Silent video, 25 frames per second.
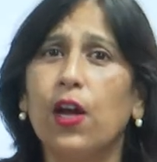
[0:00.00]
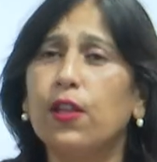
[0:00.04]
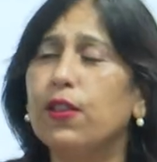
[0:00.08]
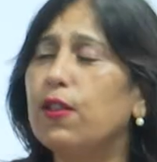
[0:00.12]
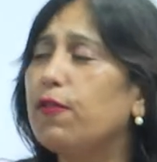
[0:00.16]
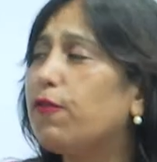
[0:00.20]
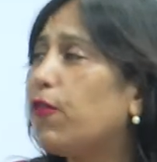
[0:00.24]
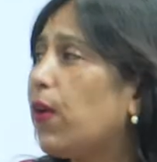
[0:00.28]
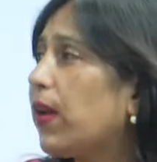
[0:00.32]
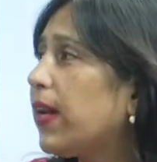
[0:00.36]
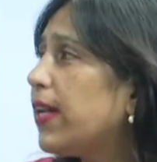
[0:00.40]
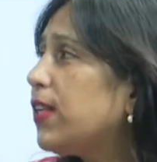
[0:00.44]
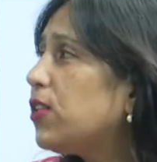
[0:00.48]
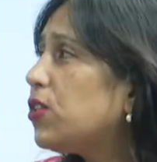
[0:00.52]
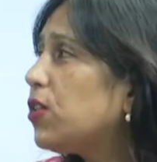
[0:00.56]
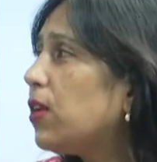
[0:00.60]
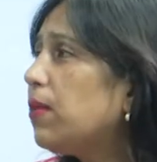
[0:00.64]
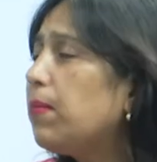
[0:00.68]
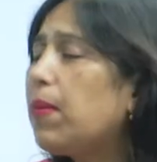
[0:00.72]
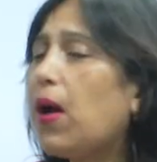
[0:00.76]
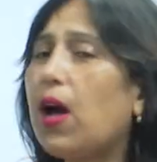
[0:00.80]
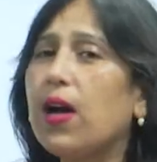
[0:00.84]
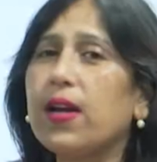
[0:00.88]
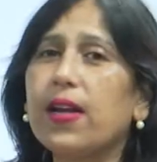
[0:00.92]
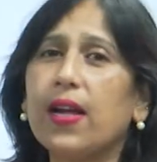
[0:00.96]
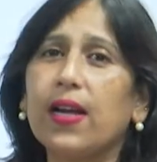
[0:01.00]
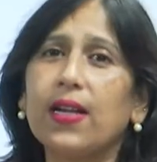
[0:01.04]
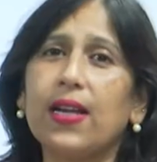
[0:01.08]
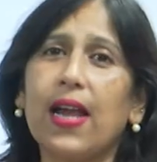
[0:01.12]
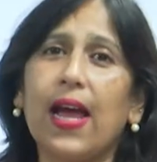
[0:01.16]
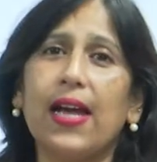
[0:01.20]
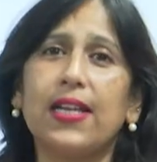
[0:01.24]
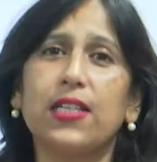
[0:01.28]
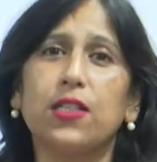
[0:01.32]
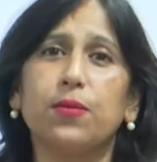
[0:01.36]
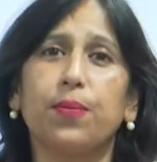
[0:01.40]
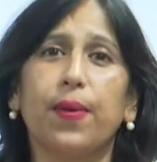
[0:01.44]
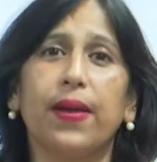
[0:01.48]
the financial market
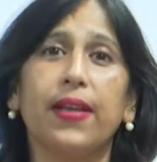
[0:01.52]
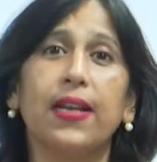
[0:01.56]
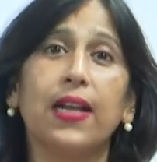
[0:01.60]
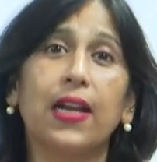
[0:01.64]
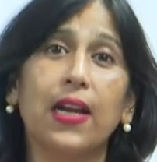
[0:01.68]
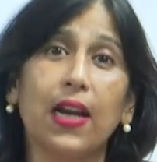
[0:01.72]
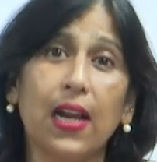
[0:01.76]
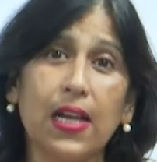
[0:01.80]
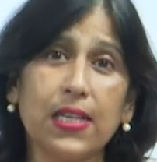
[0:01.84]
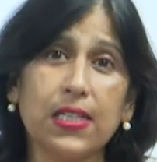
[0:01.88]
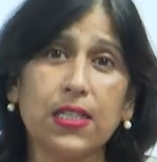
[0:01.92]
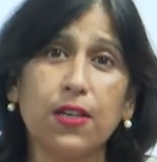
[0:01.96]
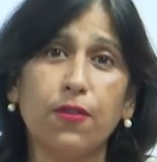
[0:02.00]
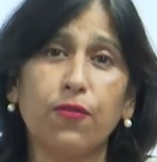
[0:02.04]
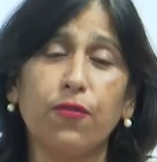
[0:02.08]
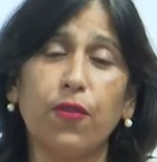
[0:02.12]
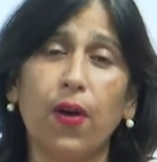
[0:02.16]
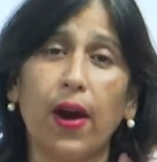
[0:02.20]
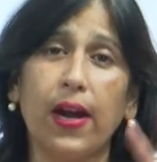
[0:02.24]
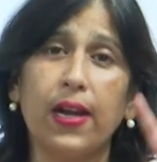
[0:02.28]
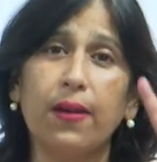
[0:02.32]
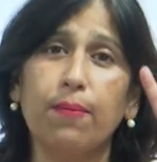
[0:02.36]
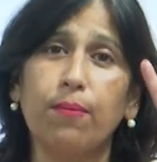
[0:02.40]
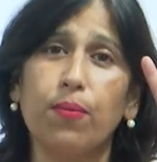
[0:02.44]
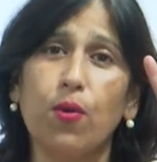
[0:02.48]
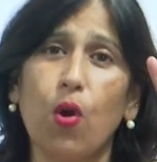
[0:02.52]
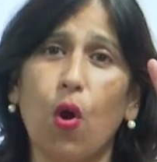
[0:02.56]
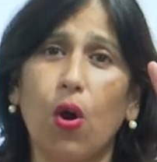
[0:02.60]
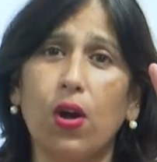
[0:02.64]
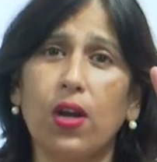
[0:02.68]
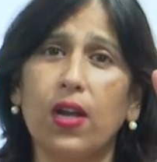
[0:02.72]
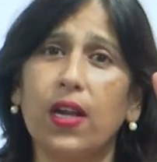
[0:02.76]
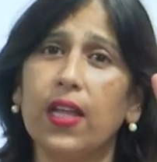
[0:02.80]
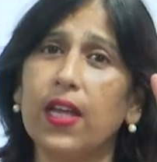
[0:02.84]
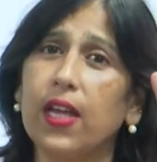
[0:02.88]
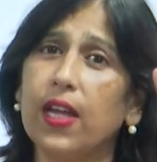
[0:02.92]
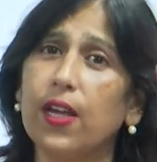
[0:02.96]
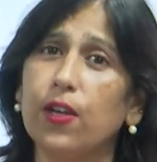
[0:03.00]
has been classified
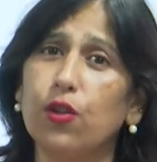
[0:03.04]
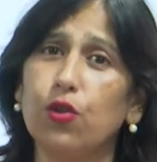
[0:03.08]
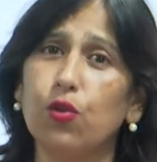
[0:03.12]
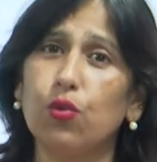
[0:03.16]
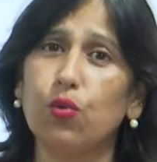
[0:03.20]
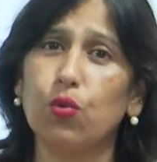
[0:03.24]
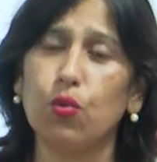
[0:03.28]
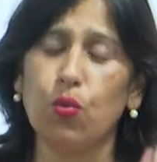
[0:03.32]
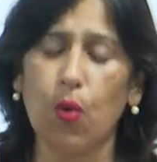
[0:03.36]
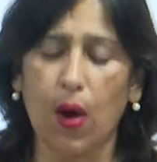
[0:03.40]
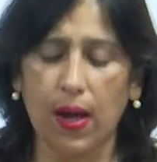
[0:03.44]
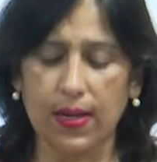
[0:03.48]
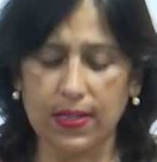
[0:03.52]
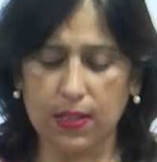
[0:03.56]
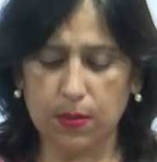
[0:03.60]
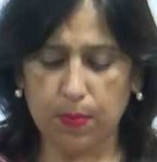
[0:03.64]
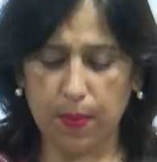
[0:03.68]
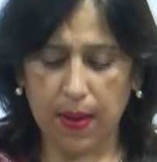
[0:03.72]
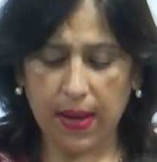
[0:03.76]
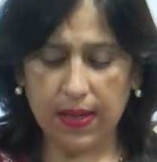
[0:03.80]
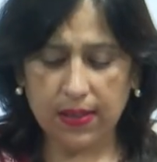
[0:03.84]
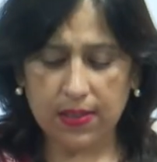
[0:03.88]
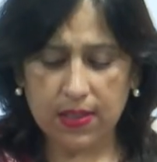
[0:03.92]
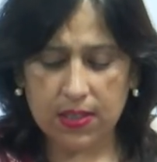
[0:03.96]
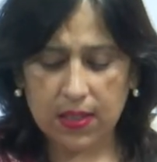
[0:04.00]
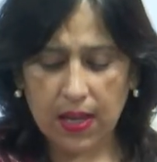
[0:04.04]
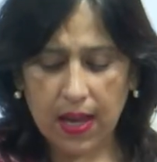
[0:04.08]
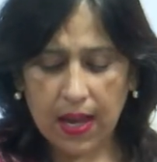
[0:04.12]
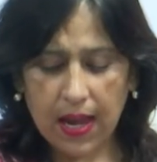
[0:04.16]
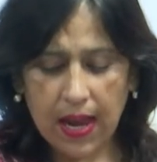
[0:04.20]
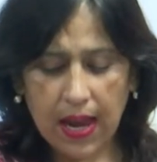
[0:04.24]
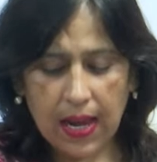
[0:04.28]
broadly into two aspects.